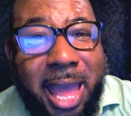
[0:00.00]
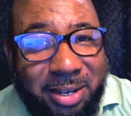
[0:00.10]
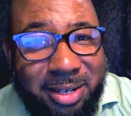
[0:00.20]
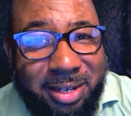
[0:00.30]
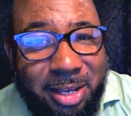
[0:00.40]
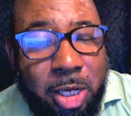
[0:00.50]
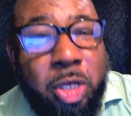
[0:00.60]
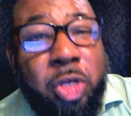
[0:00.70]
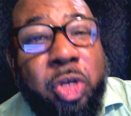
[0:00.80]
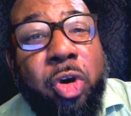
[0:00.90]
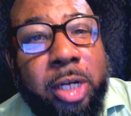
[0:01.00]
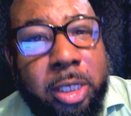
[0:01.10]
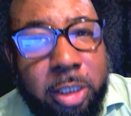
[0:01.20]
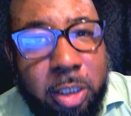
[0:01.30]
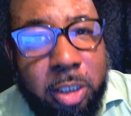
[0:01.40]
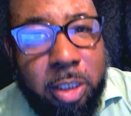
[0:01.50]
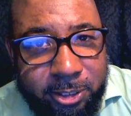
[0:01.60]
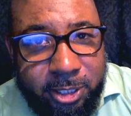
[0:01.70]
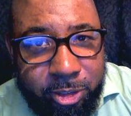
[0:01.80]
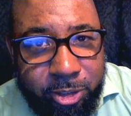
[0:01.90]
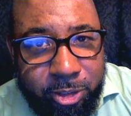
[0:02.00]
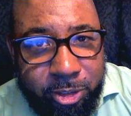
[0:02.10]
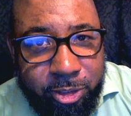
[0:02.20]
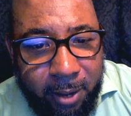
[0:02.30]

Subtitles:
it. You're a conspiracy theory.